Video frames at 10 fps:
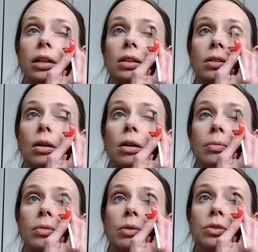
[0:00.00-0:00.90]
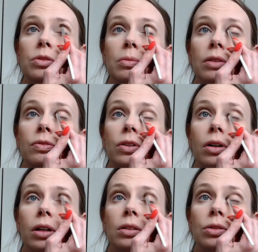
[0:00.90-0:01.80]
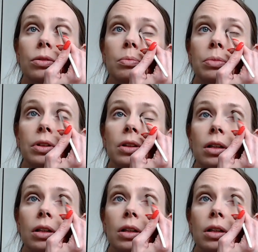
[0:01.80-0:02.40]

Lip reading: I did not, that was my fault. I didn't totally blend